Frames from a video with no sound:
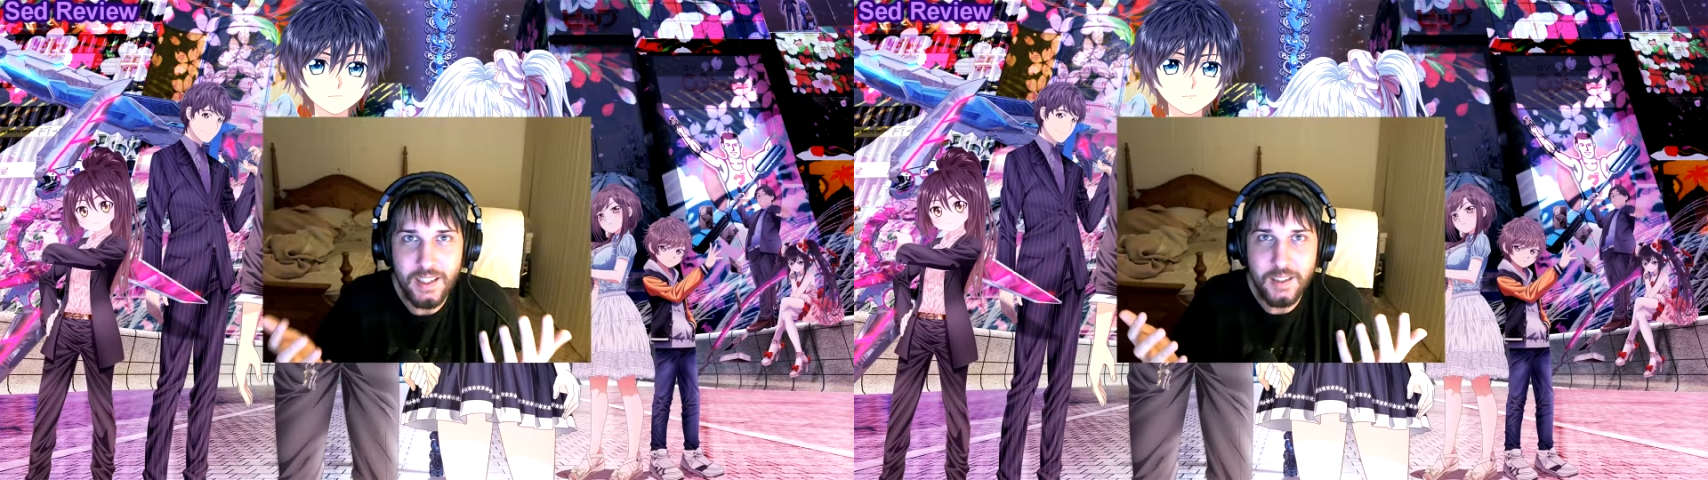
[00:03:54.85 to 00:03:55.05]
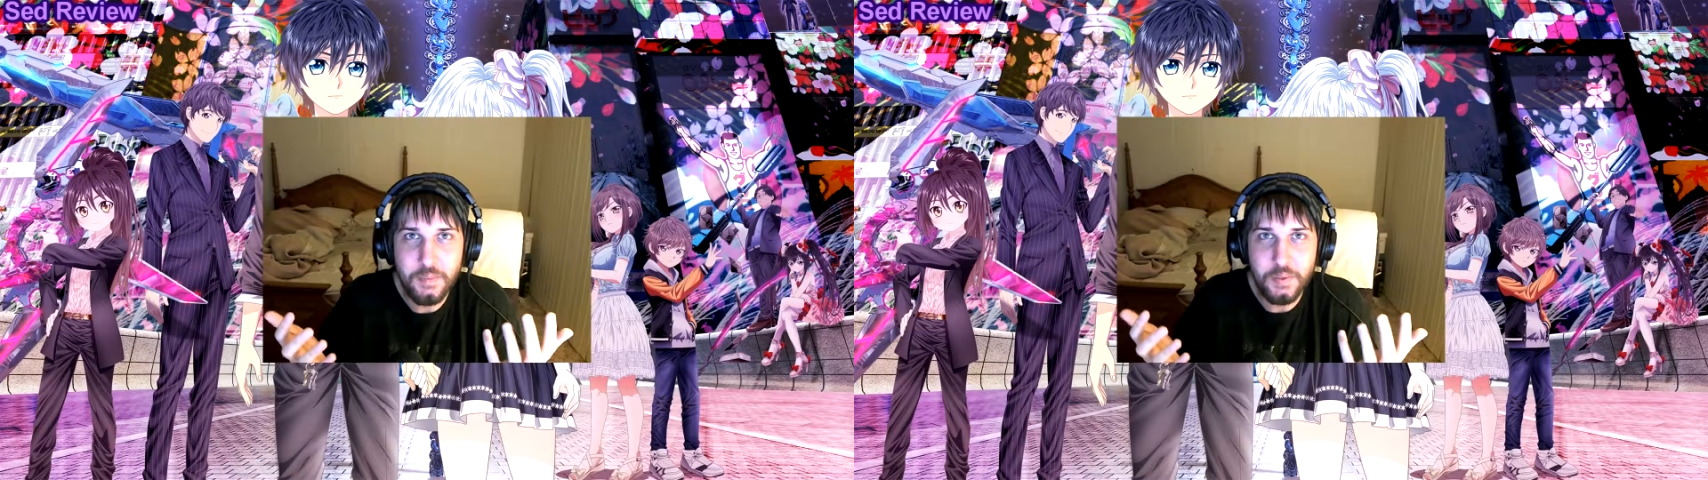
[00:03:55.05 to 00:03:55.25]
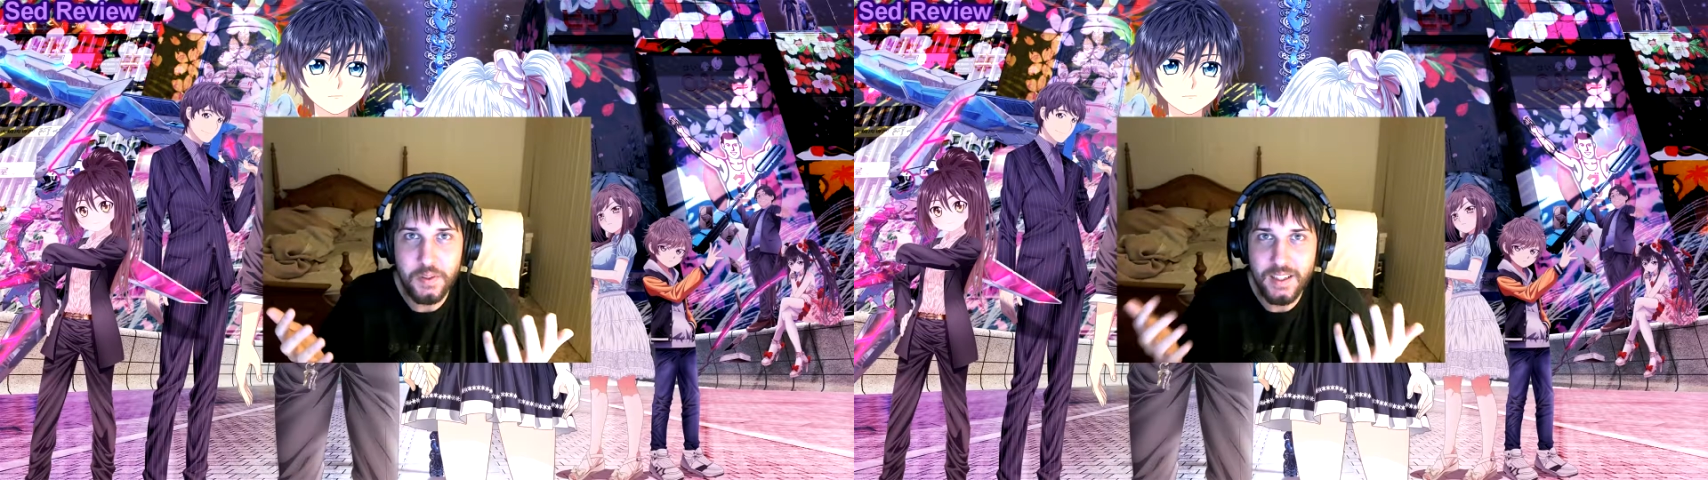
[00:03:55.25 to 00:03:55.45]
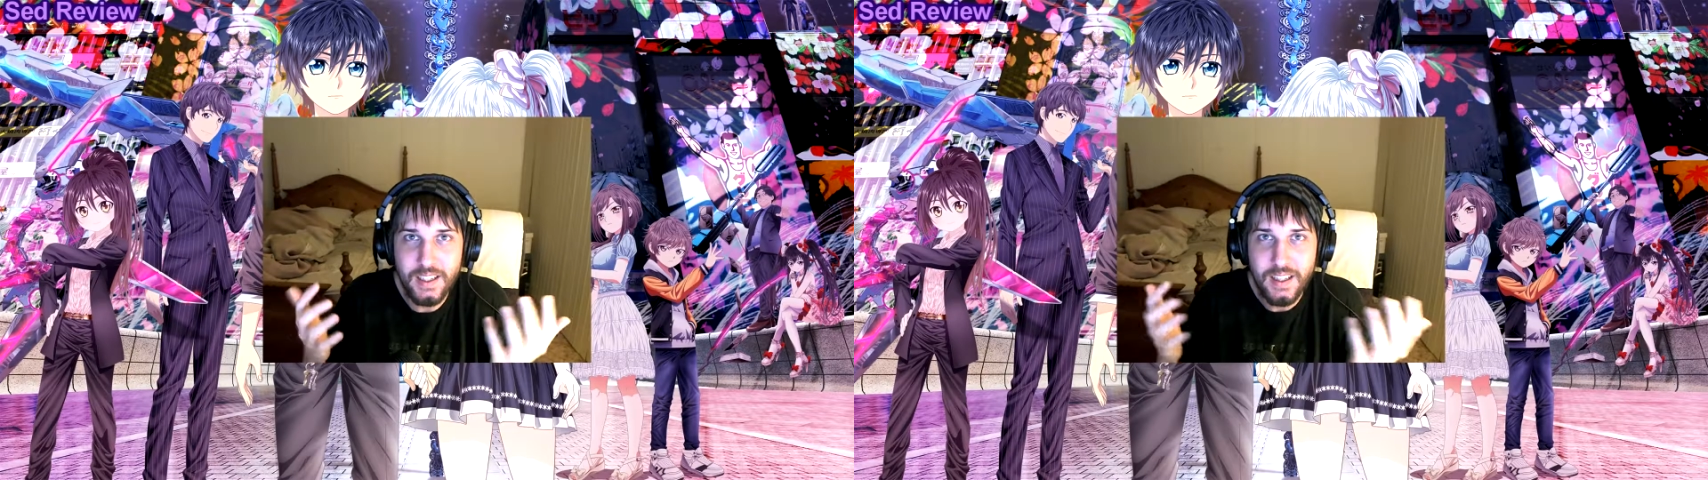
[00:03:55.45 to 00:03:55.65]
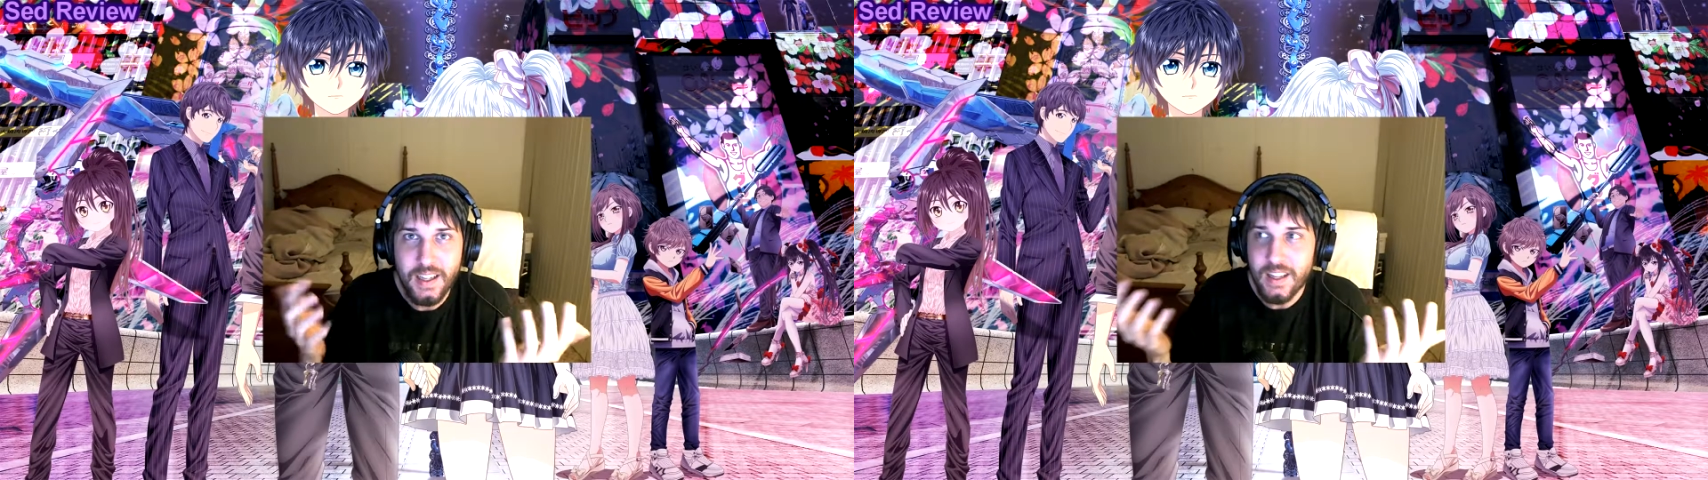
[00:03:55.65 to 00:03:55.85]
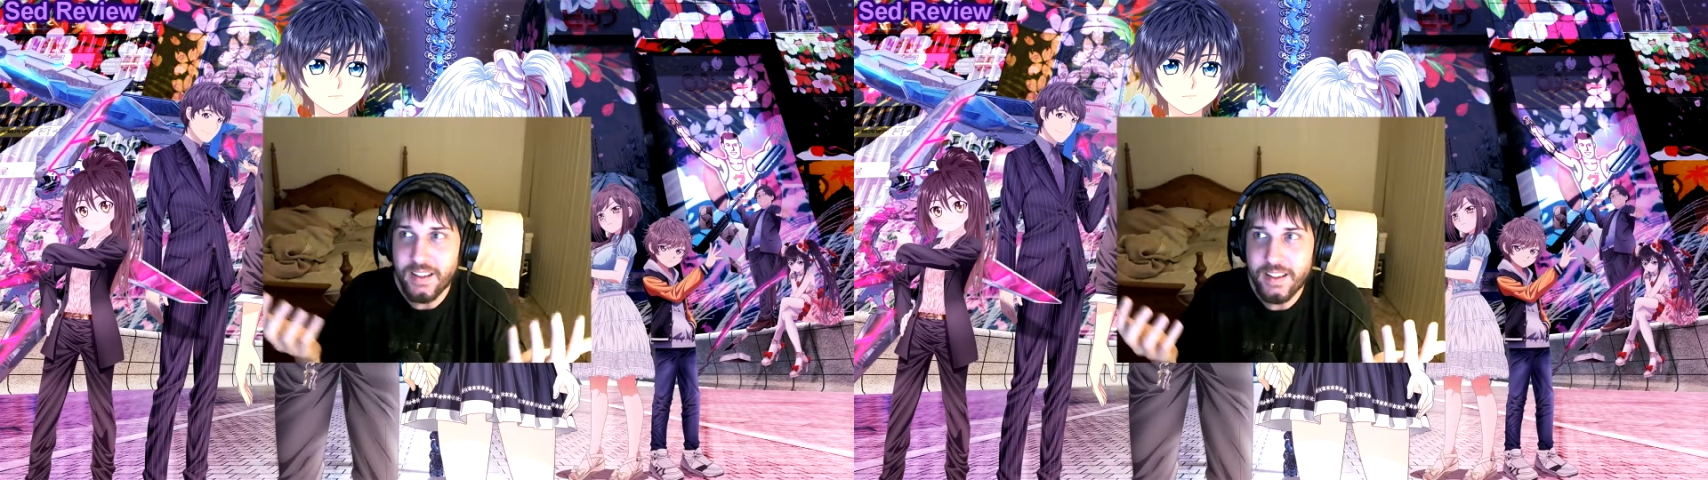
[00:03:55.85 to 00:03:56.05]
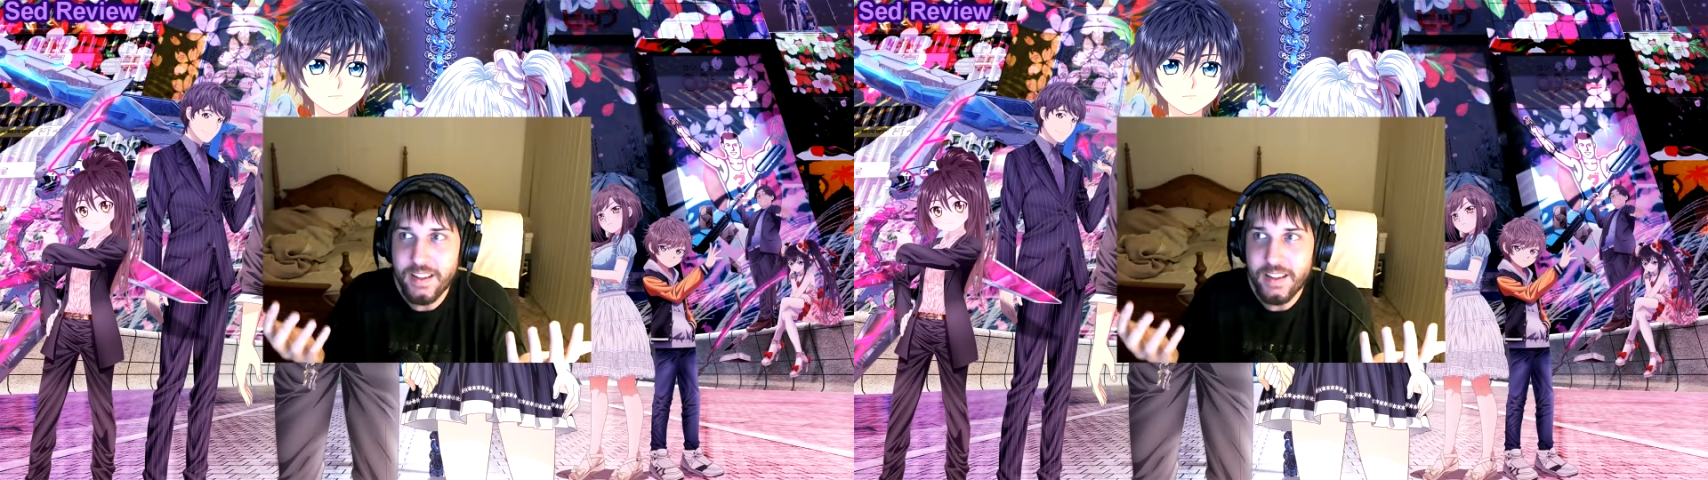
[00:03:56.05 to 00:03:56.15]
incomplete. Like,